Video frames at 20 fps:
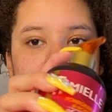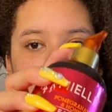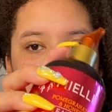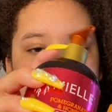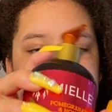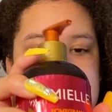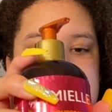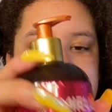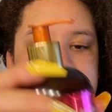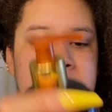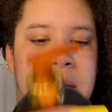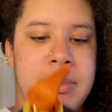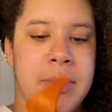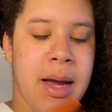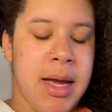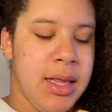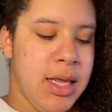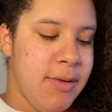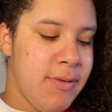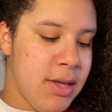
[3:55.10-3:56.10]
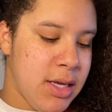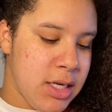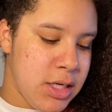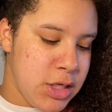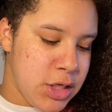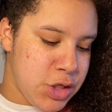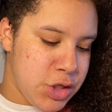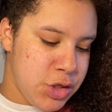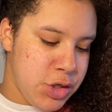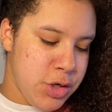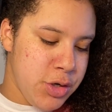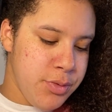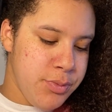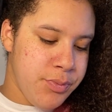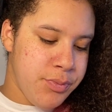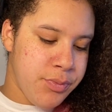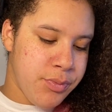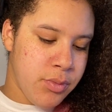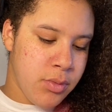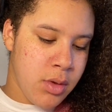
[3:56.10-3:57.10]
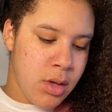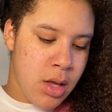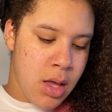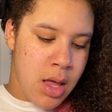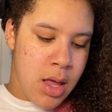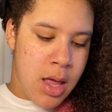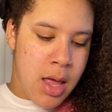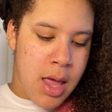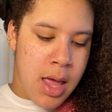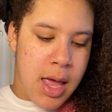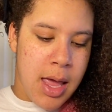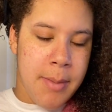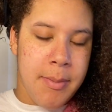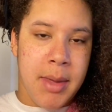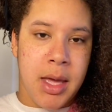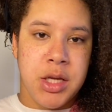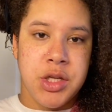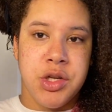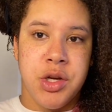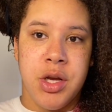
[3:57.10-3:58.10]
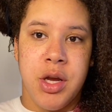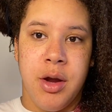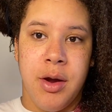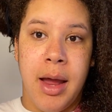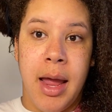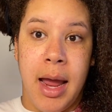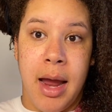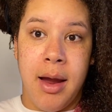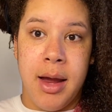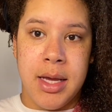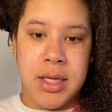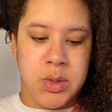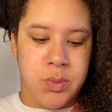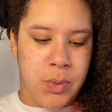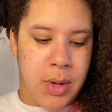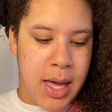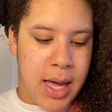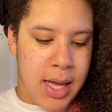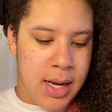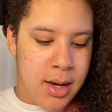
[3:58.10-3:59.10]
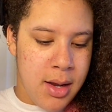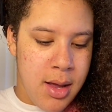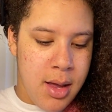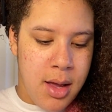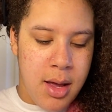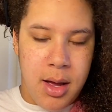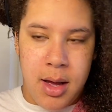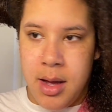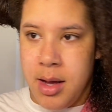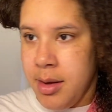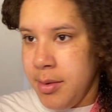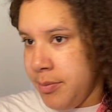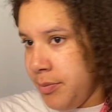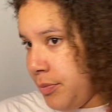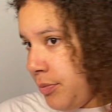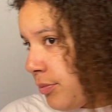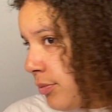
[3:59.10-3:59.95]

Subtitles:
I like to put my leave-in conditioner and make sure your hair is wet. I